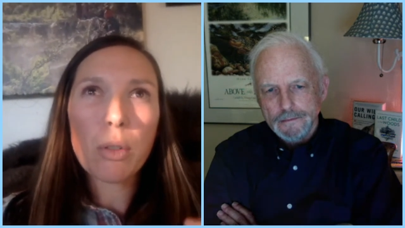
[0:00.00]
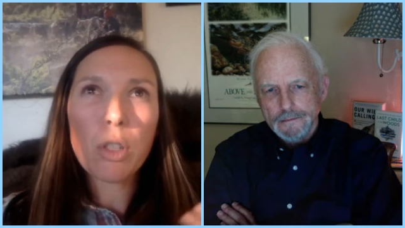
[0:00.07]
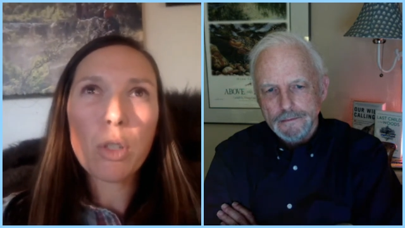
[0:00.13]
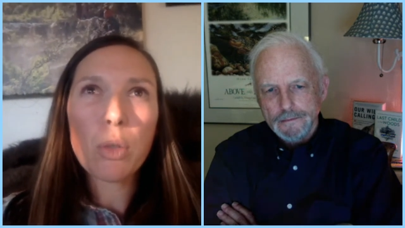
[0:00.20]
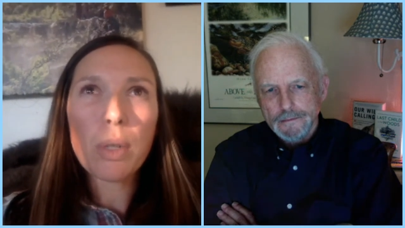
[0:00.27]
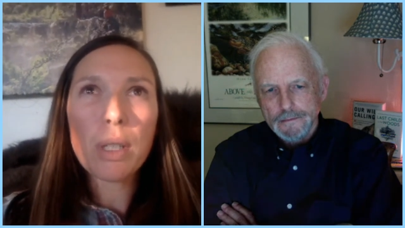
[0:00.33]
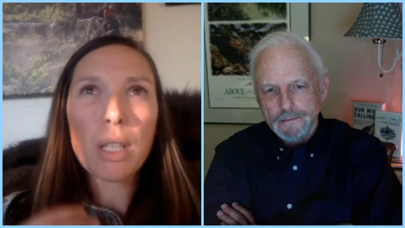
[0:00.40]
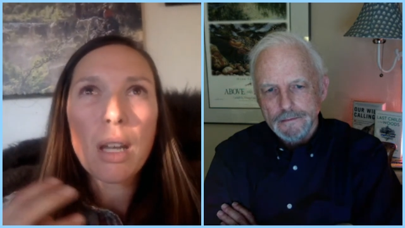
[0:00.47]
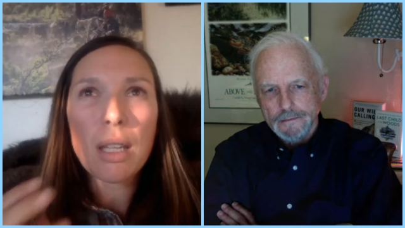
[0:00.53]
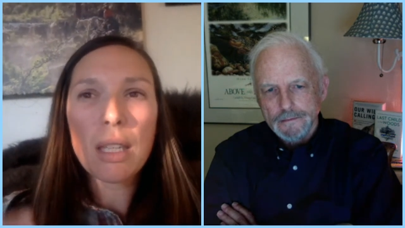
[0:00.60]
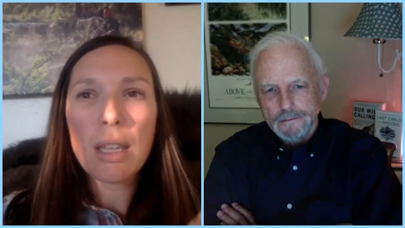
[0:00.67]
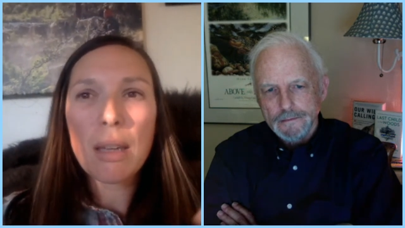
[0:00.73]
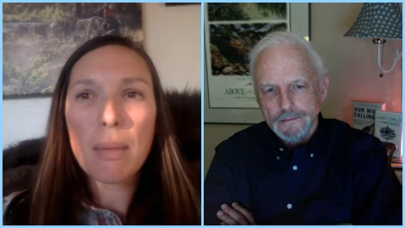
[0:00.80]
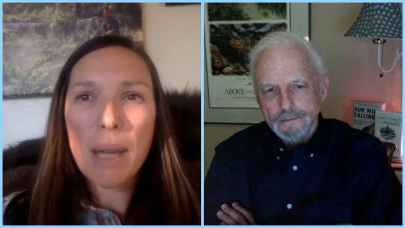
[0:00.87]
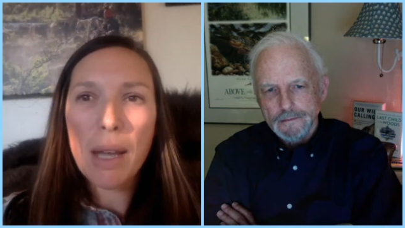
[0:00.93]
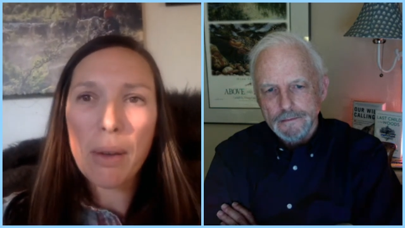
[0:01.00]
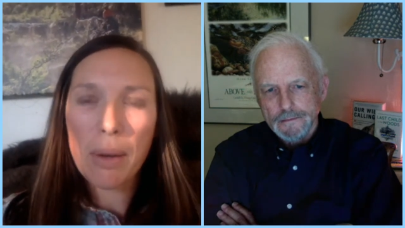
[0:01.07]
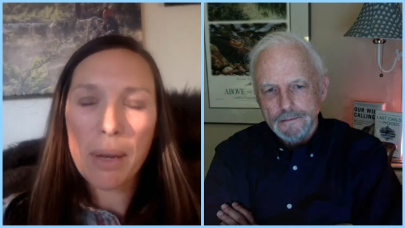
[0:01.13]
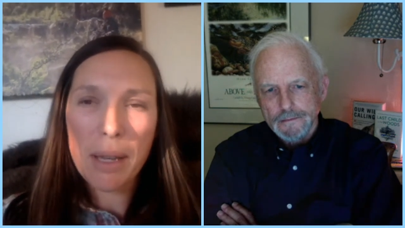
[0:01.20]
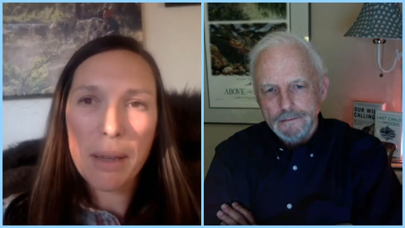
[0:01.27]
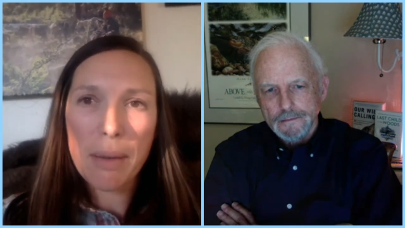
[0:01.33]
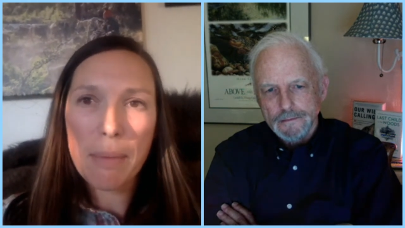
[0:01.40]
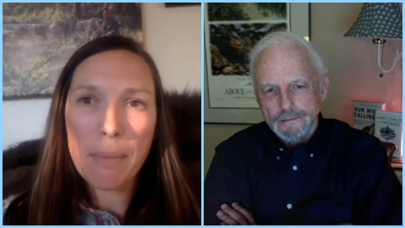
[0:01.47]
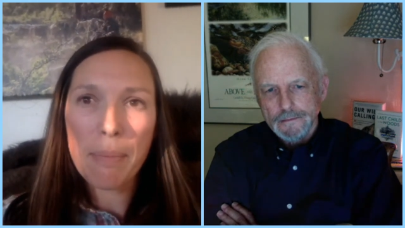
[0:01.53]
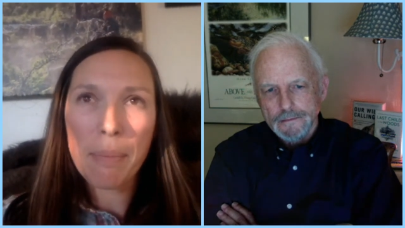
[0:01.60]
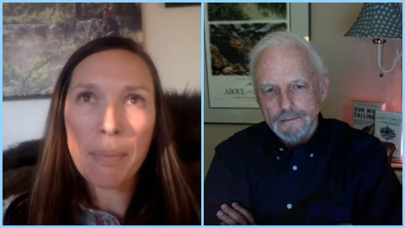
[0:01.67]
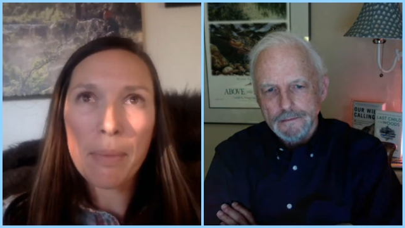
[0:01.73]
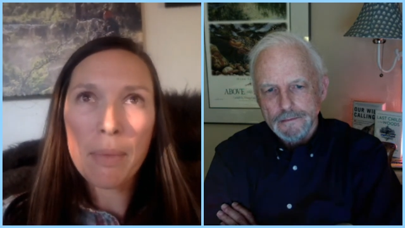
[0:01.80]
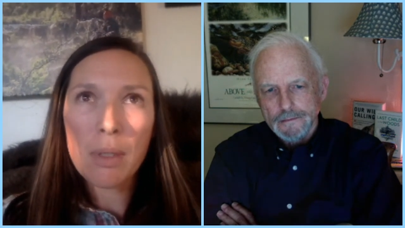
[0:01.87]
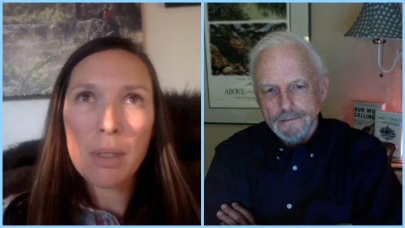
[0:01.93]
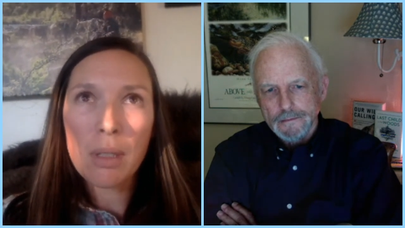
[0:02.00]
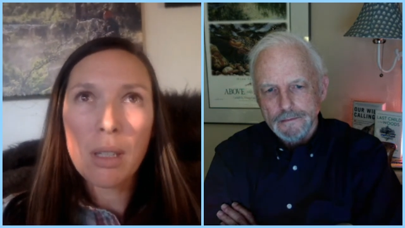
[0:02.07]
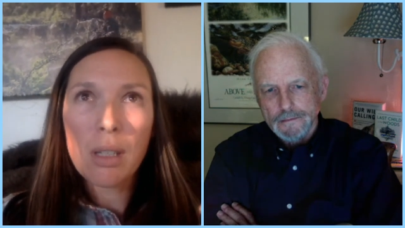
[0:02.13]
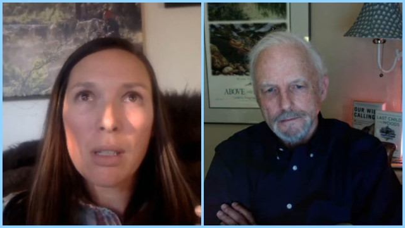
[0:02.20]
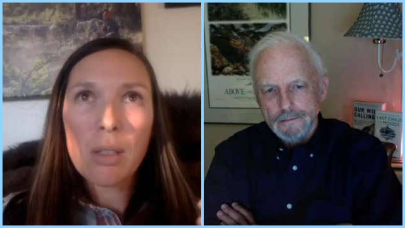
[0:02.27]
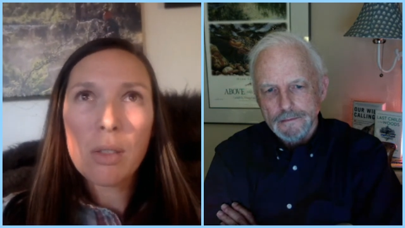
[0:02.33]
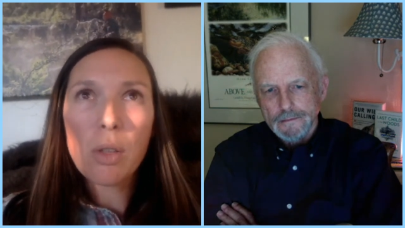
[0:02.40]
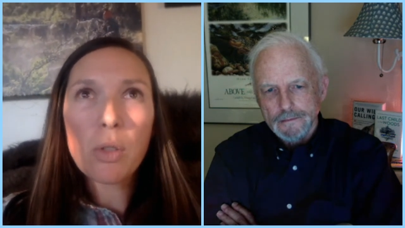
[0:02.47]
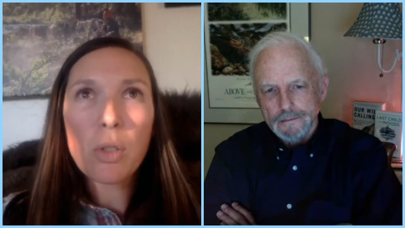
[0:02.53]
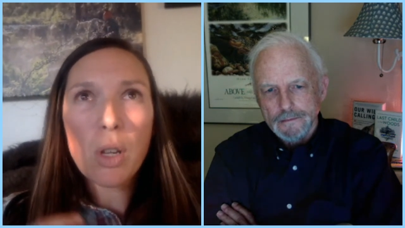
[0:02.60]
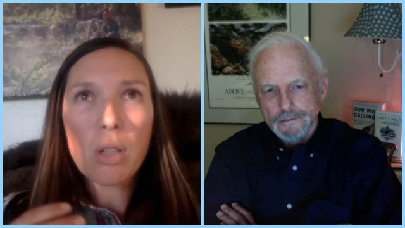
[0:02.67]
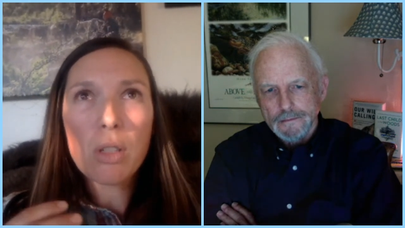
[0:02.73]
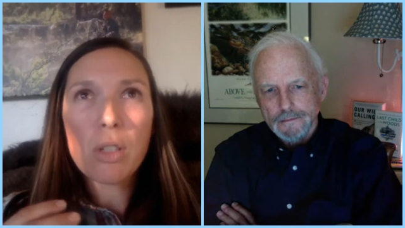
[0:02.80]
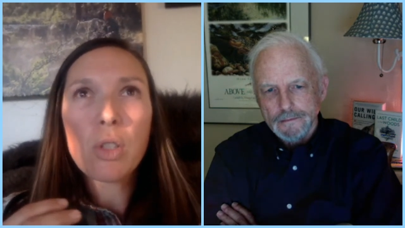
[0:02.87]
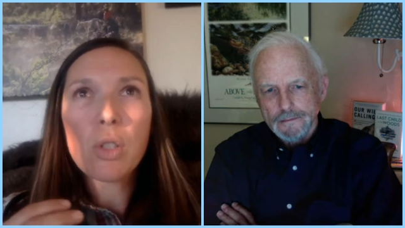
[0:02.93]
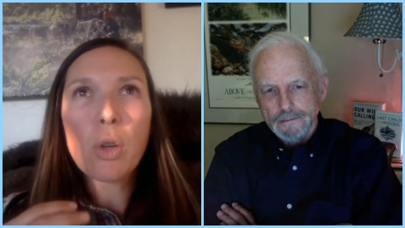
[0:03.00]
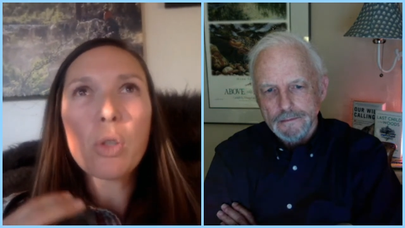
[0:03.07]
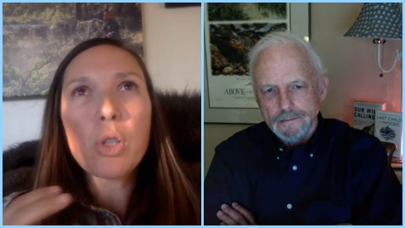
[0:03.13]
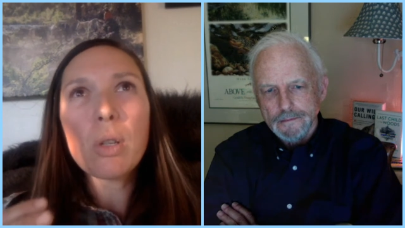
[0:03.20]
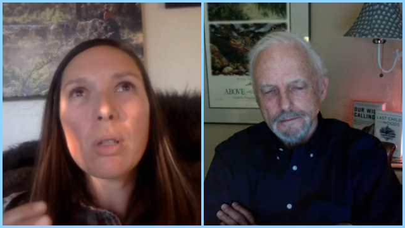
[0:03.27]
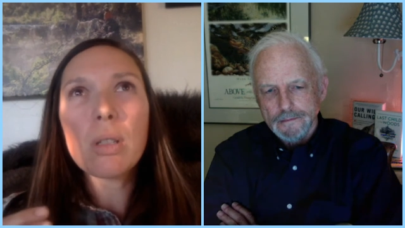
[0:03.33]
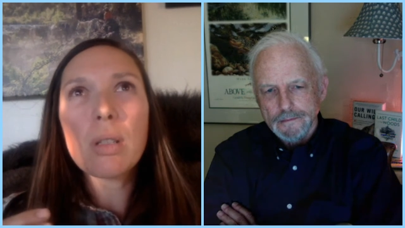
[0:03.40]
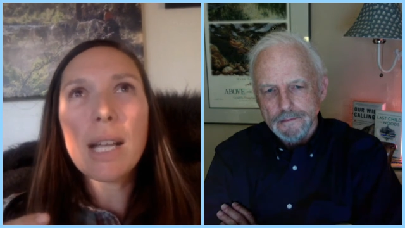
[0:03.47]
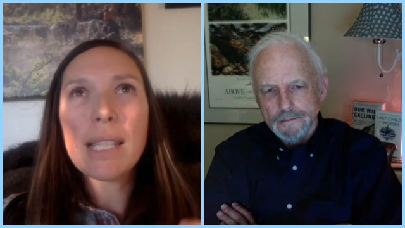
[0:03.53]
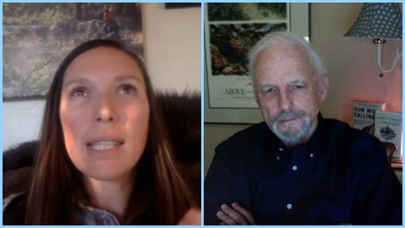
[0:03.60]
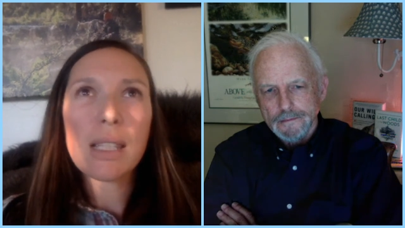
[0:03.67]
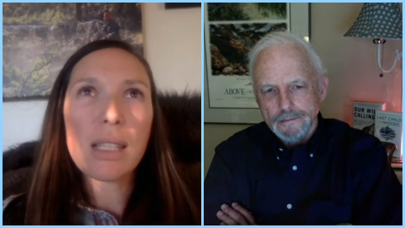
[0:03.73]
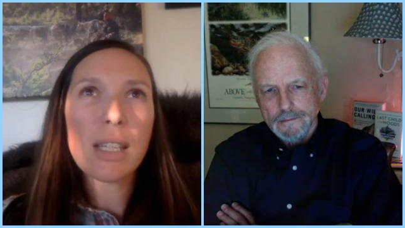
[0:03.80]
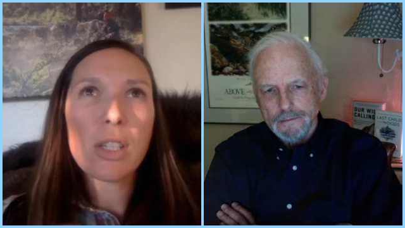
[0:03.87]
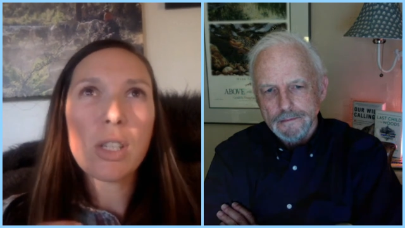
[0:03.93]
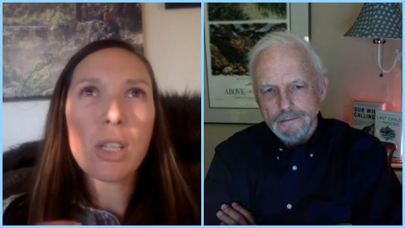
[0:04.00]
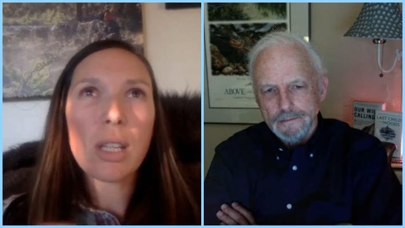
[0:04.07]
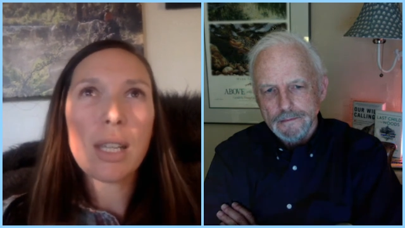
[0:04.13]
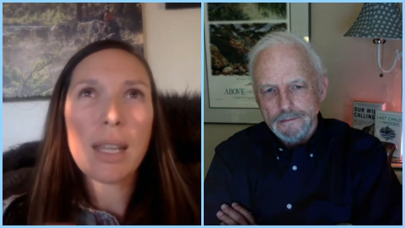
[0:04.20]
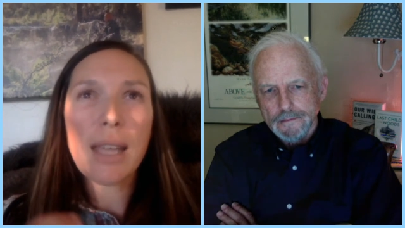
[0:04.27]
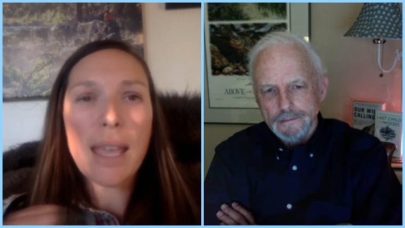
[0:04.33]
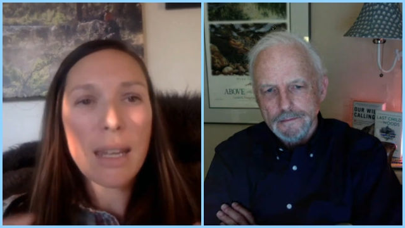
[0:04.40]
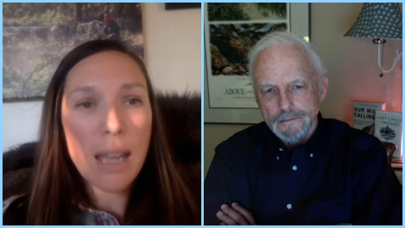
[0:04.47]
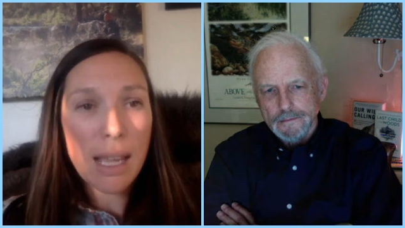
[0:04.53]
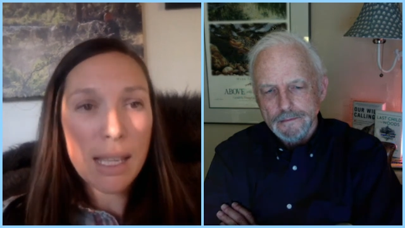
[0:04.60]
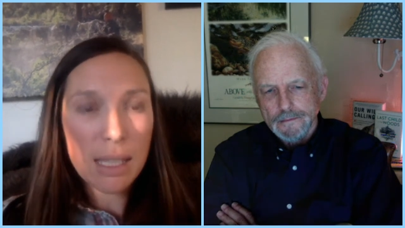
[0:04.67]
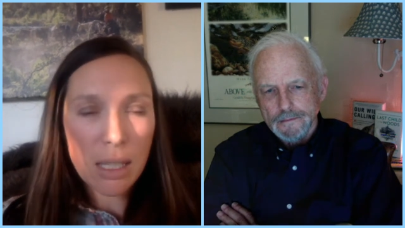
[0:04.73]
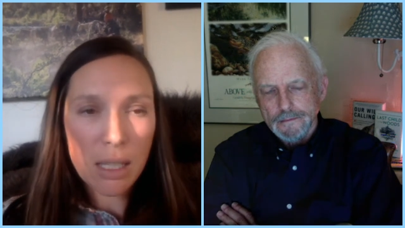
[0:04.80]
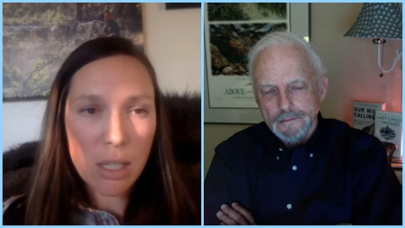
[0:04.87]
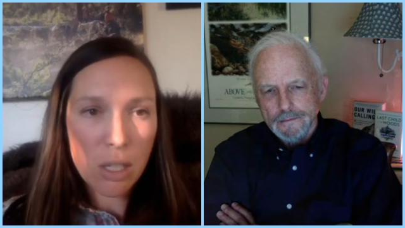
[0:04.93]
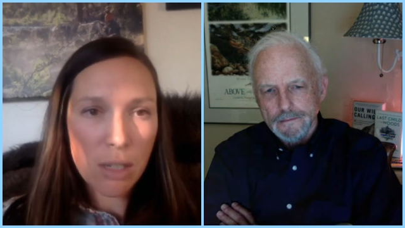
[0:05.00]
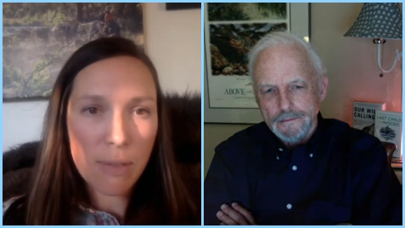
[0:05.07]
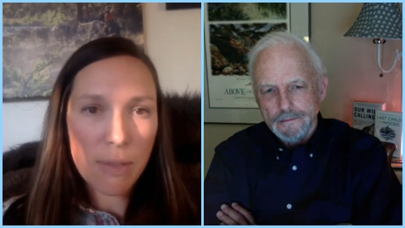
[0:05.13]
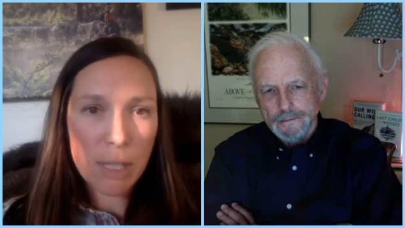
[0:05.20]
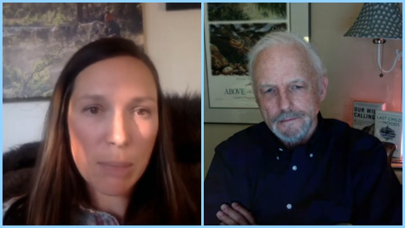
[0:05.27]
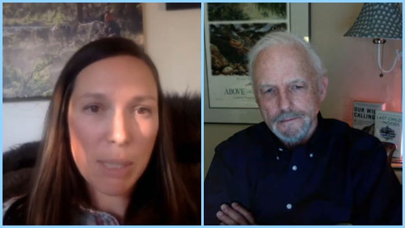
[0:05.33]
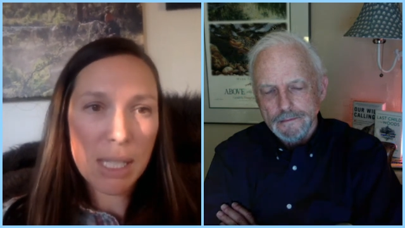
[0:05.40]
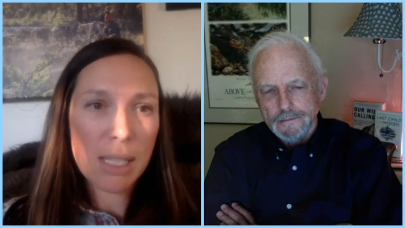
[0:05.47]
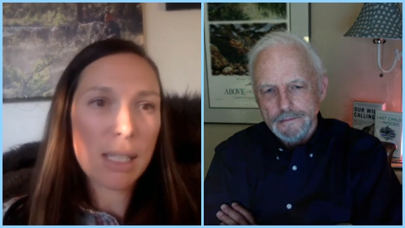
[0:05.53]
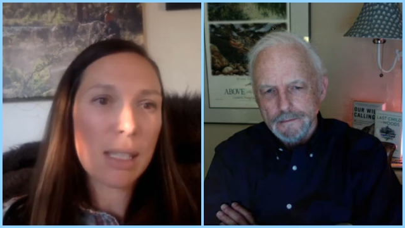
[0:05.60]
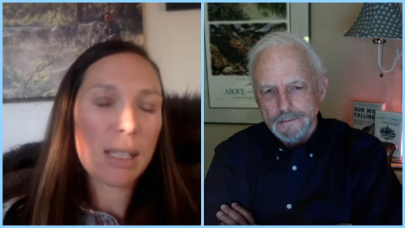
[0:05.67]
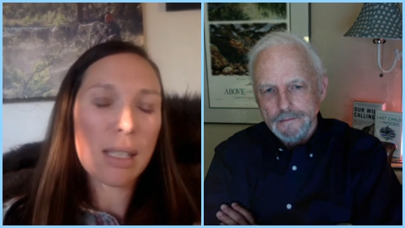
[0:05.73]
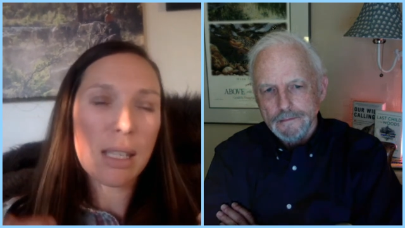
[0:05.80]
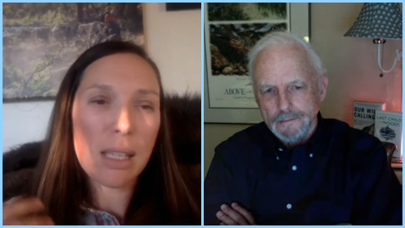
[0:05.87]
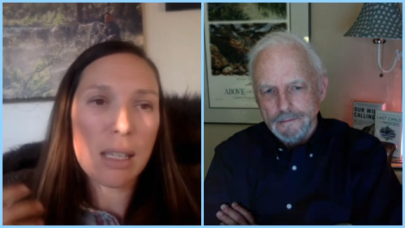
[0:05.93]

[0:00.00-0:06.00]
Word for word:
Speaker 1: You were talking about um, social, social isolation and, and, isolation of species.